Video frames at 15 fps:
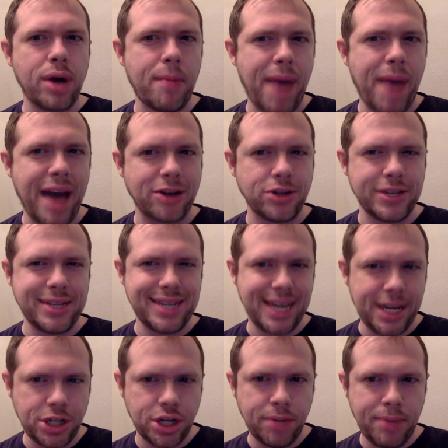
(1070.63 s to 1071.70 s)
when I'm actually
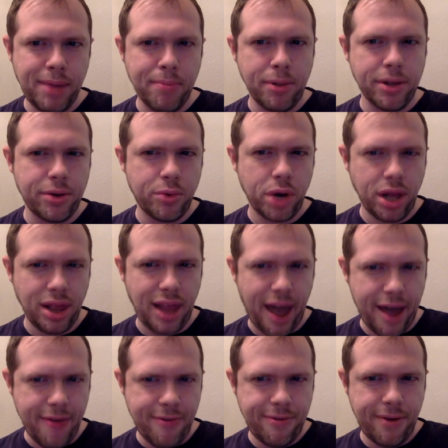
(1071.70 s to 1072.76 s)
teaching people in real
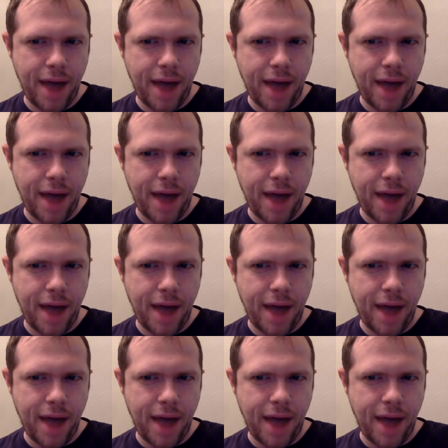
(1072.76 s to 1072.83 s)
life